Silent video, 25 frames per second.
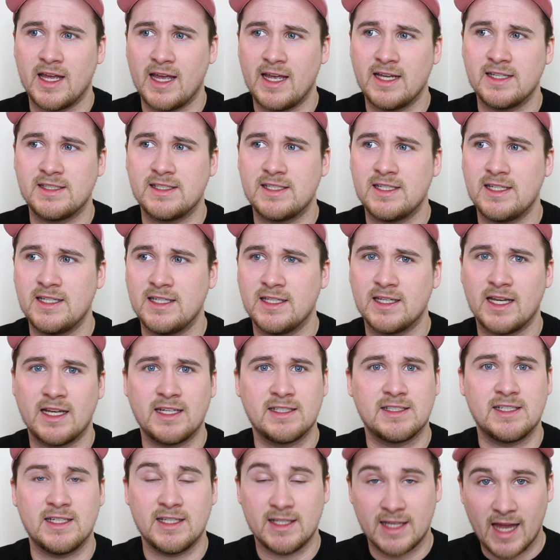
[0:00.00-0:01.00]

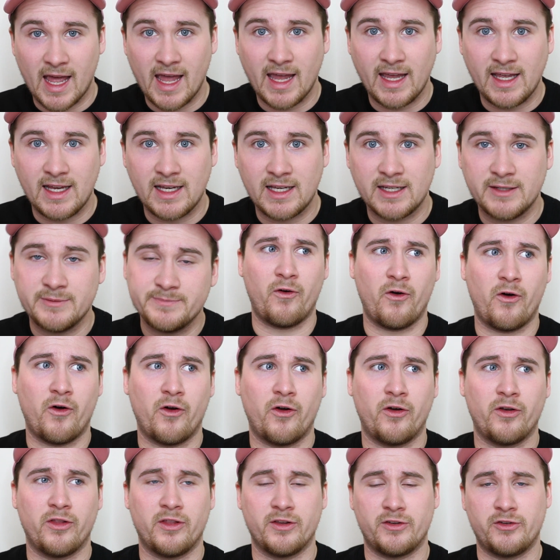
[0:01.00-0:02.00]
$18.99
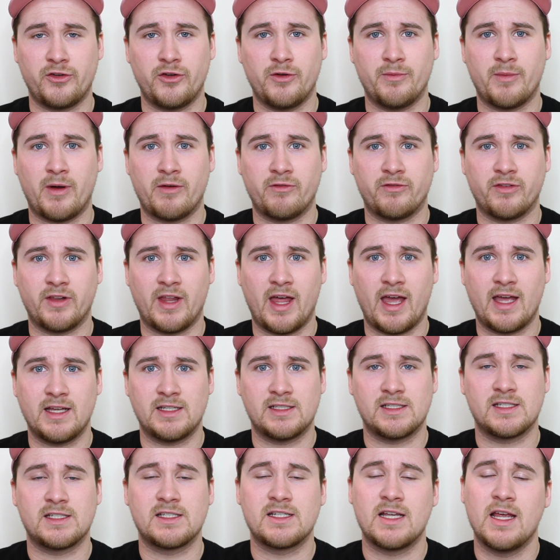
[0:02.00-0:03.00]
for the 2-month
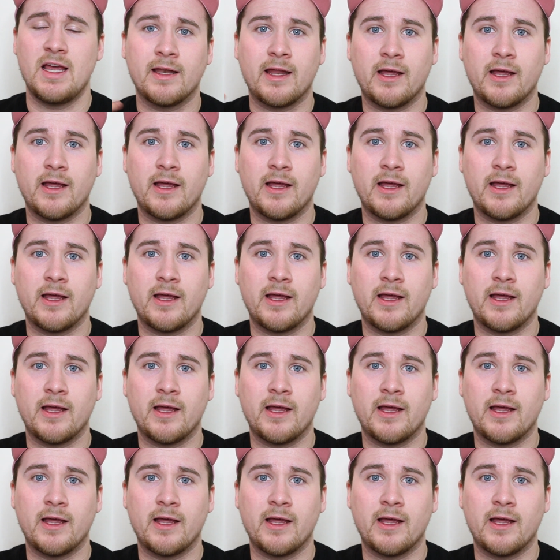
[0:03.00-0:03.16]
lens.